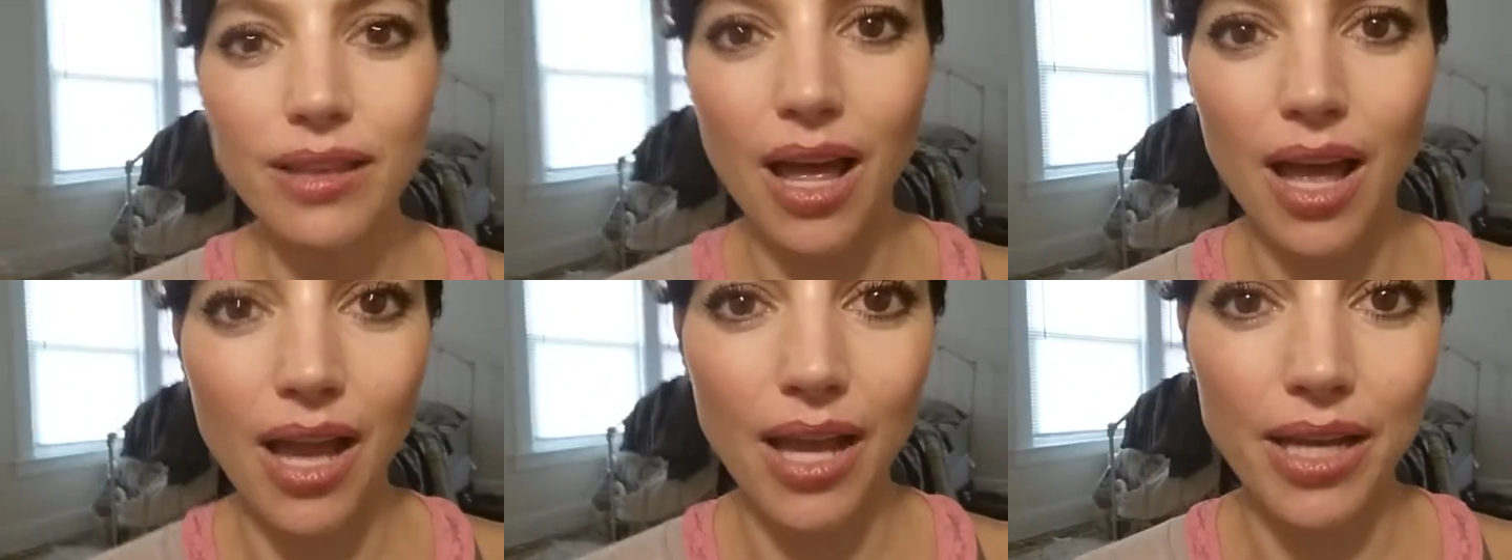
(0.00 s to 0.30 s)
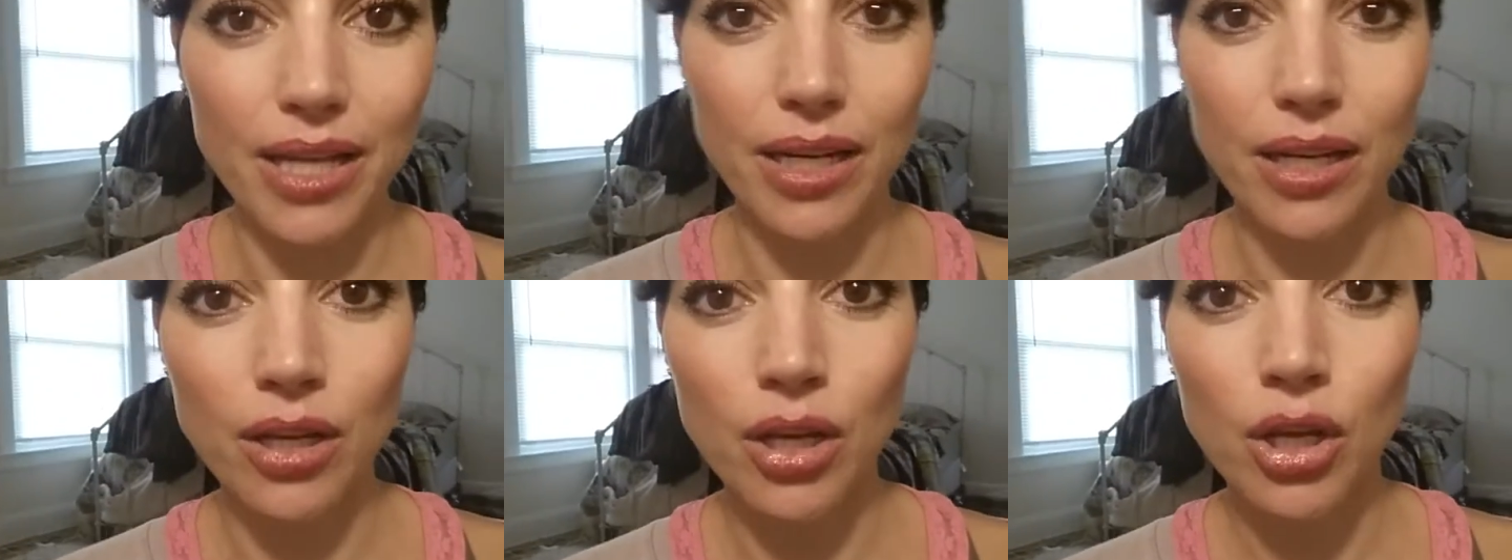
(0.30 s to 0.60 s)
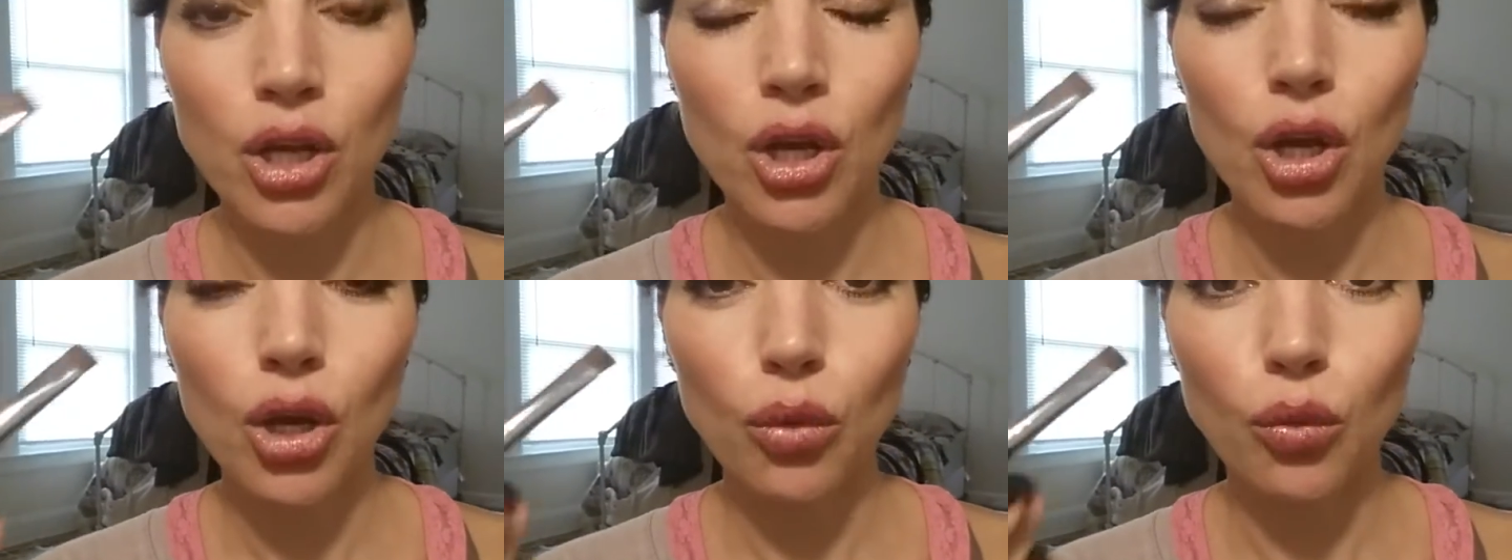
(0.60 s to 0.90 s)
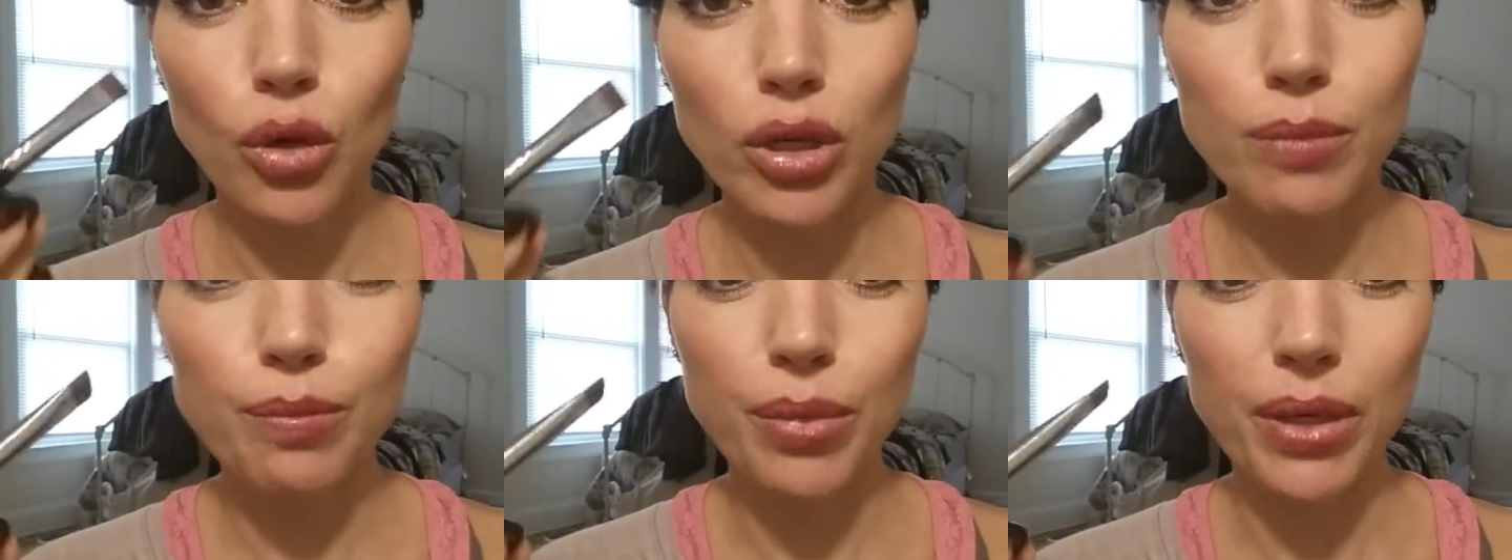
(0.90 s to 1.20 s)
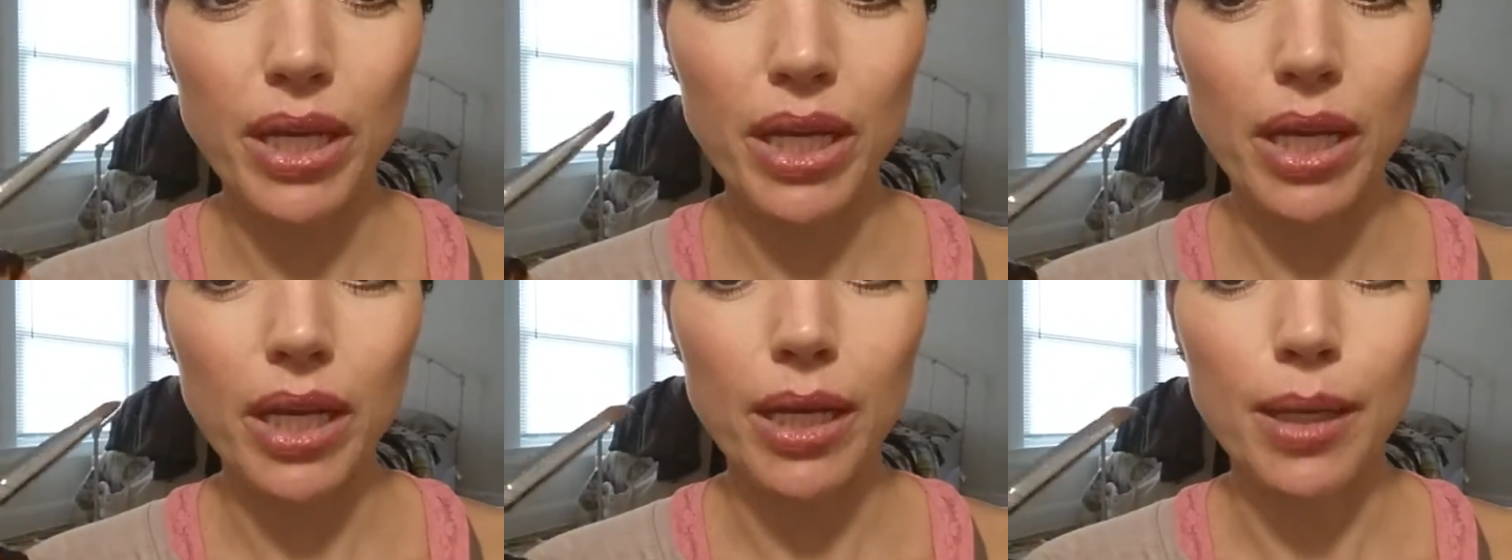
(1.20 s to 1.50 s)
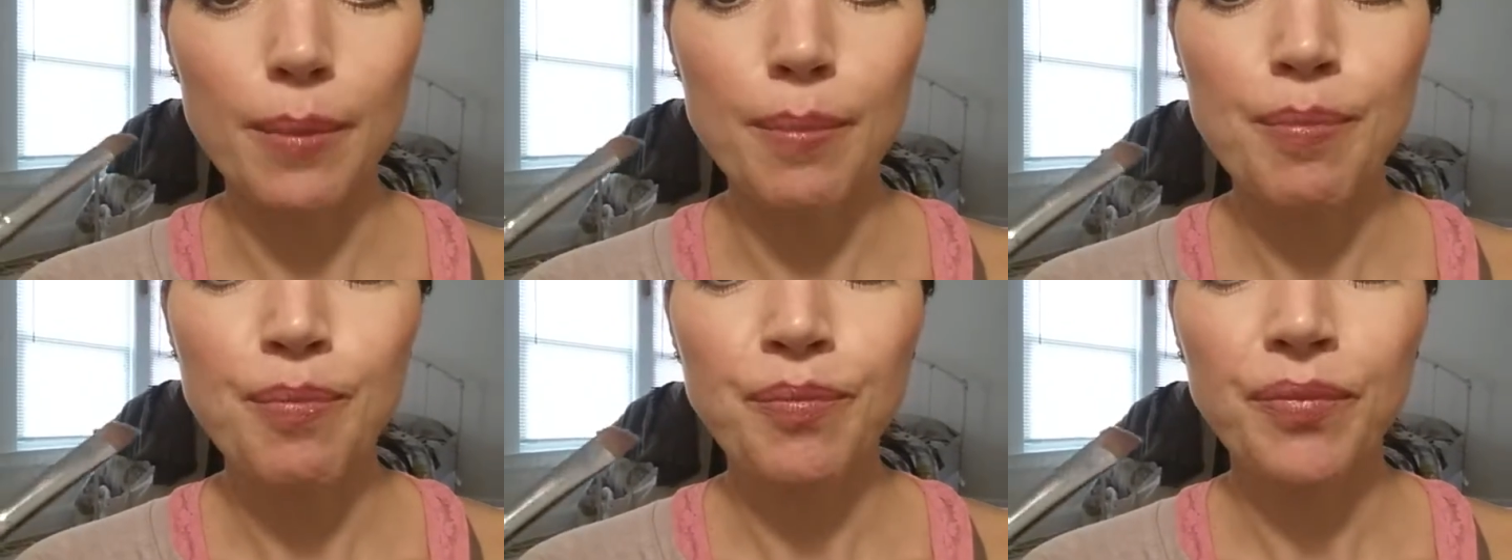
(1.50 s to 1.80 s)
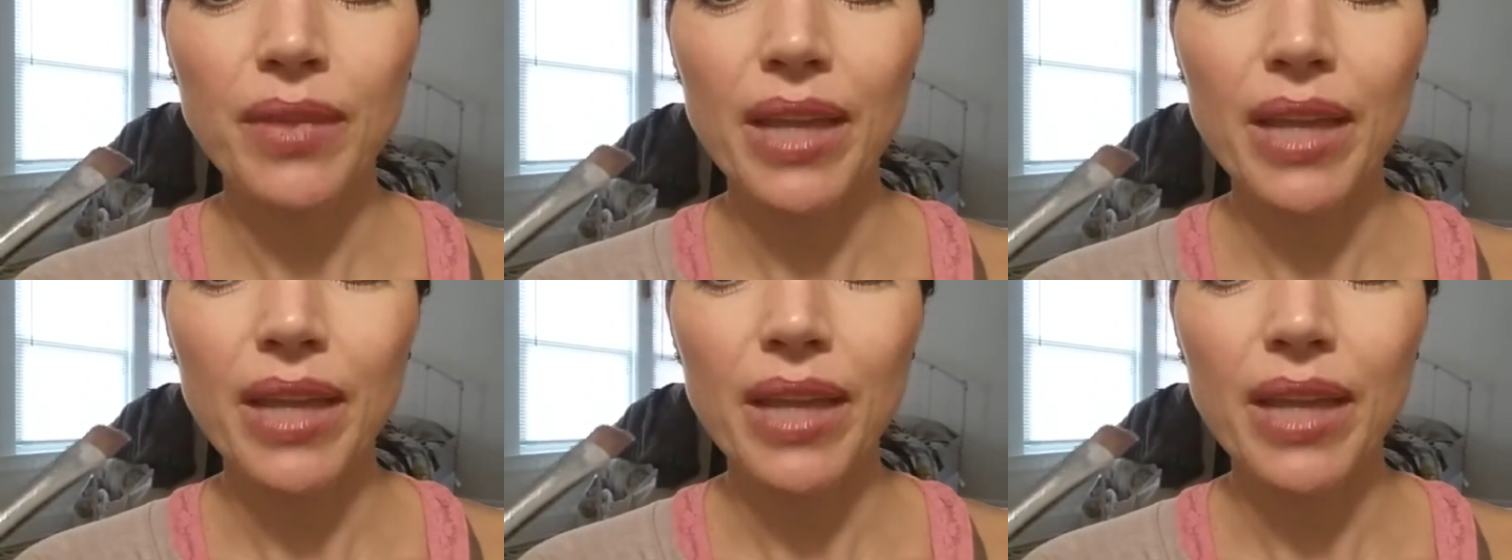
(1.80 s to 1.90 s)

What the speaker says: line would be